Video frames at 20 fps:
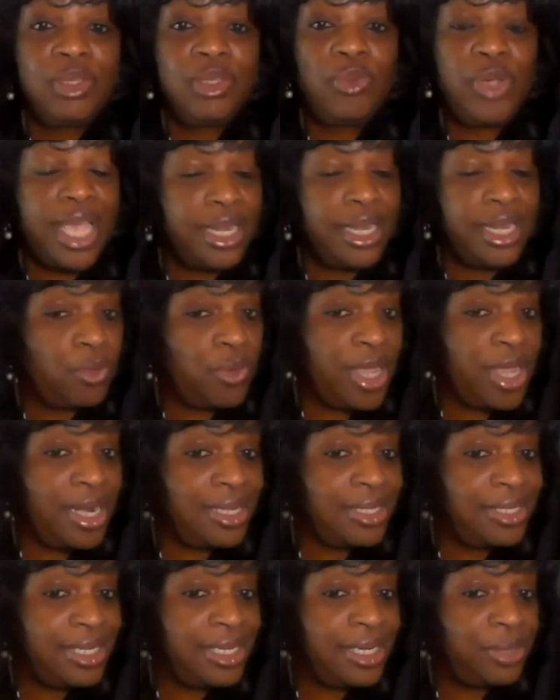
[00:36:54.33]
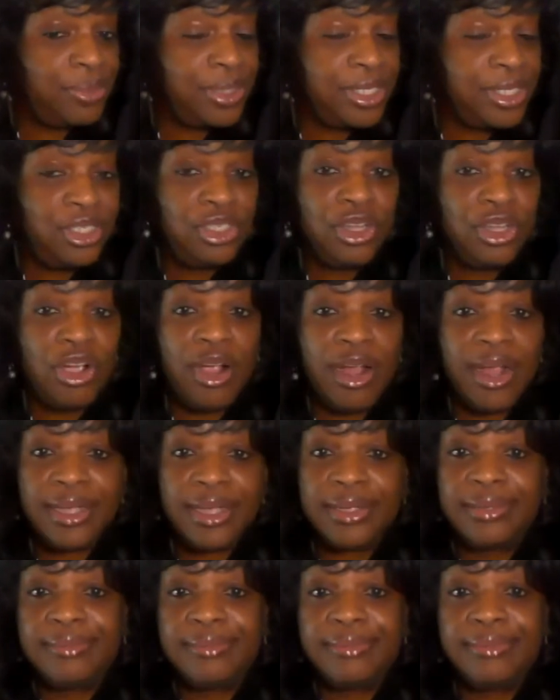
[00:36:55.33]
We had to wait until it was dark.
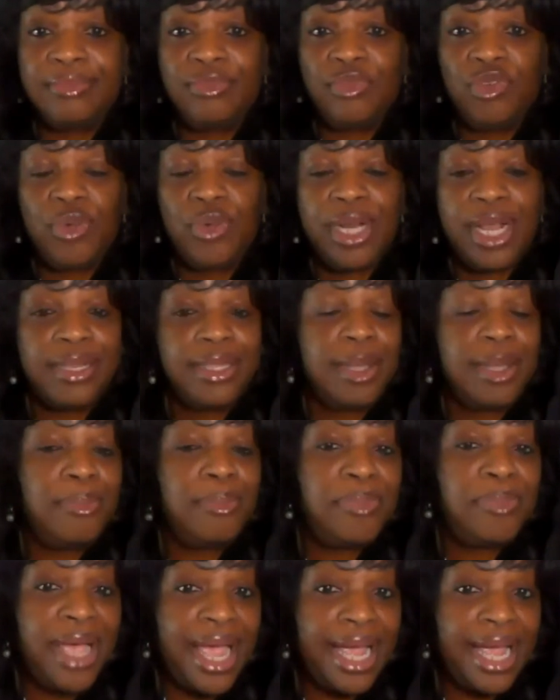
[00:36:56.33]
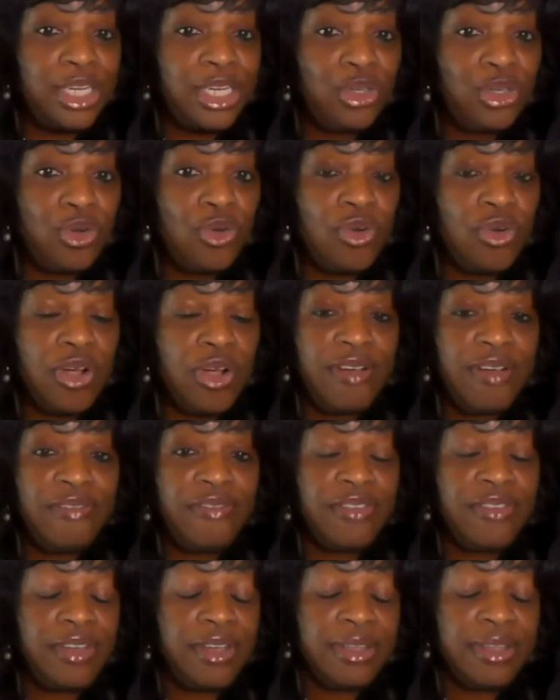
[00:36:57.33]
We went out the back door
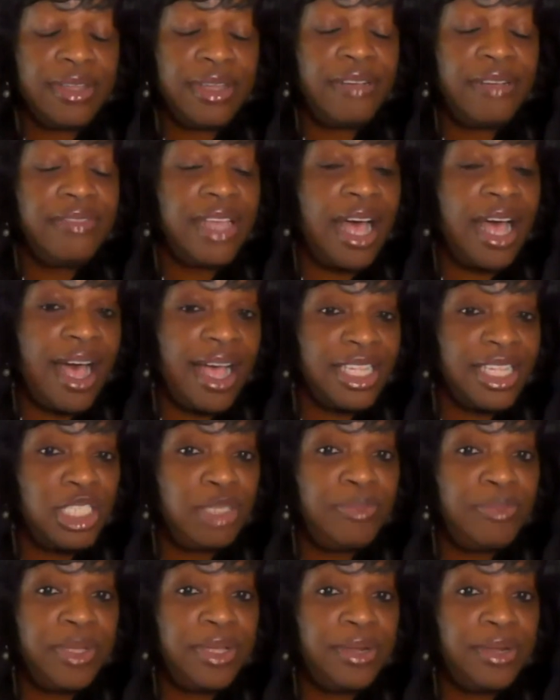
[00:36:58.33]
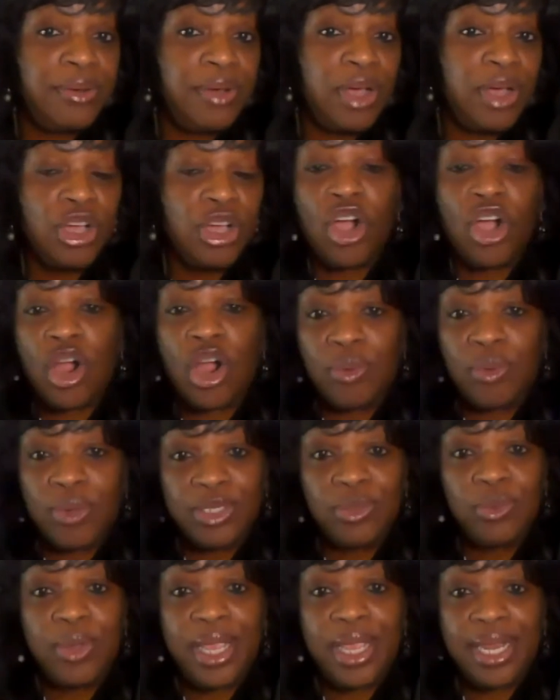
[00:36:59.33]
of the hospital. A car
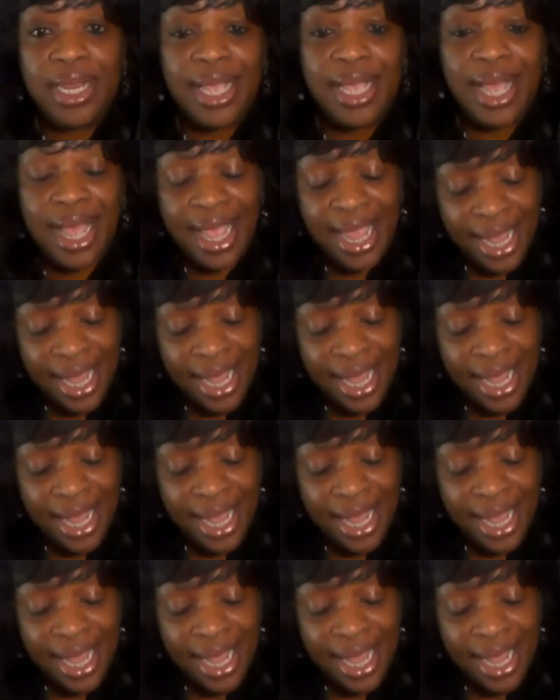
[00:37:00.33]
was waiting. I